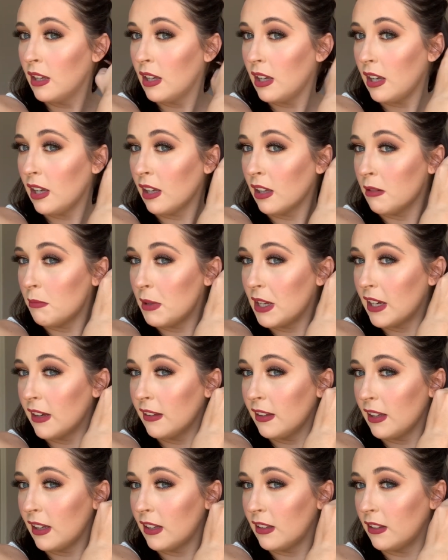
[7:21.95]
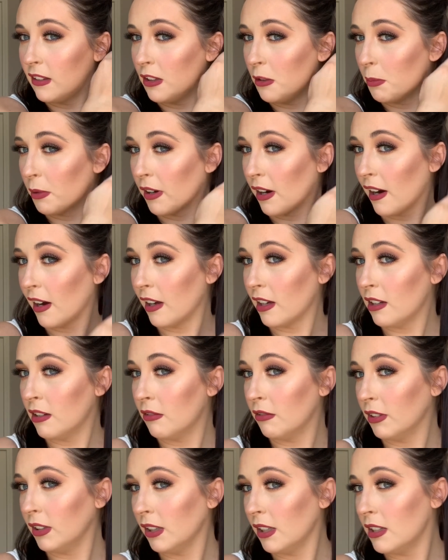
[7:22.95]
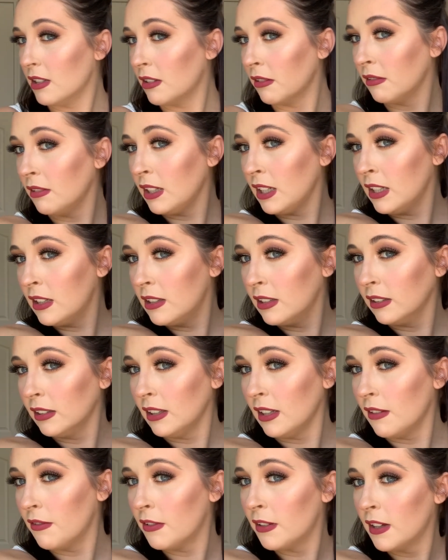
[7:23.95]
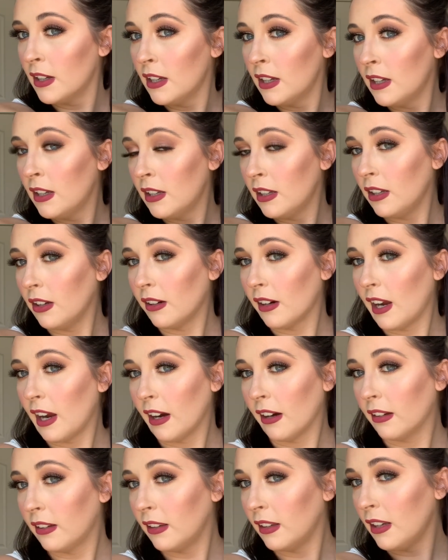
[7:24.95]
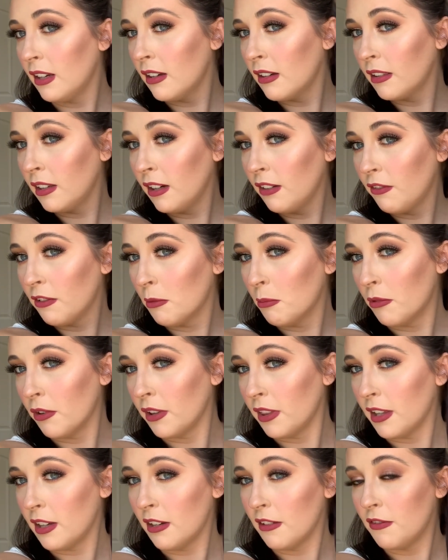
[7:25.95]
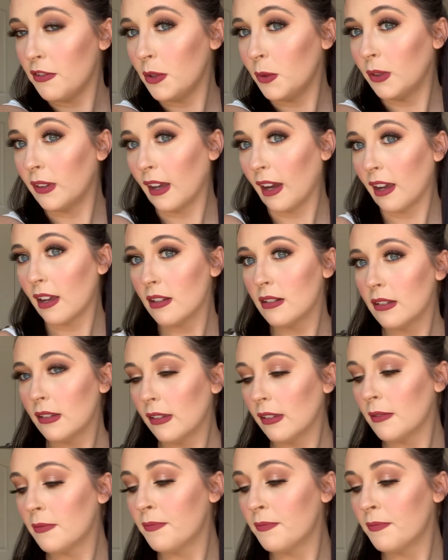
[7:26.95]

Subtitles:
and because it gets super hot, you really don't need to leave your hair sitting on there for more than a few seconds.